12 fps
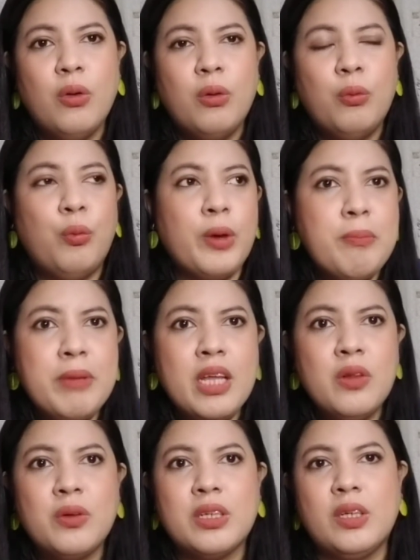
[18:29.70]

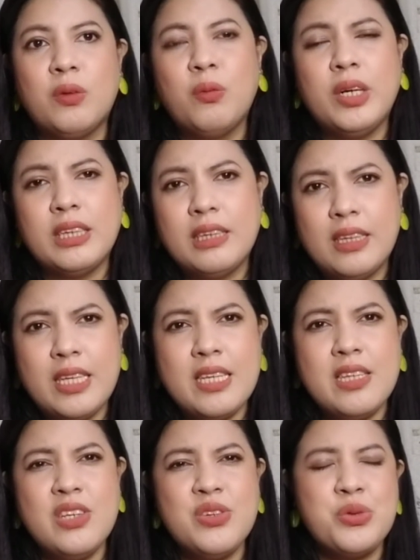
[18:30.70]
women, or they want
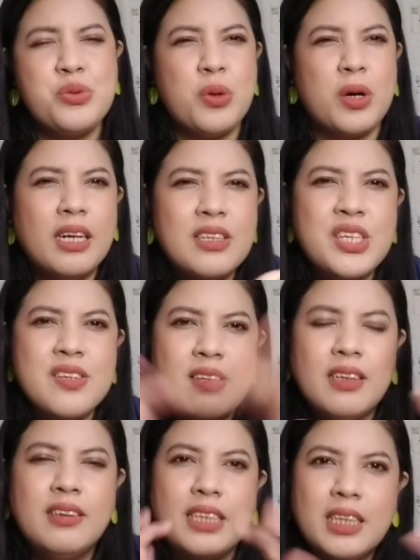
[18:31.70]
ladies who are just
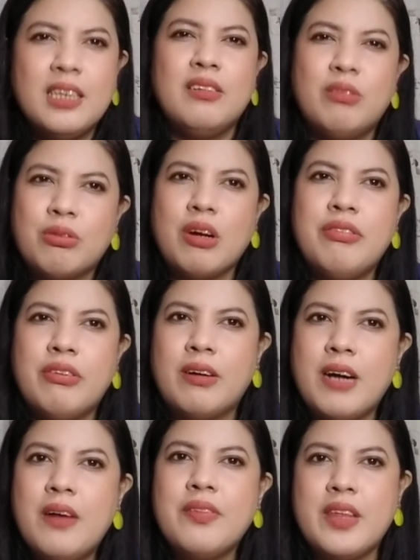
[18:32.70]
a little rough
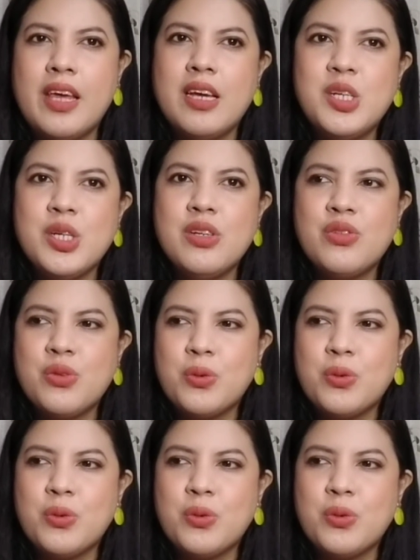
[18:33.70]
around the edges,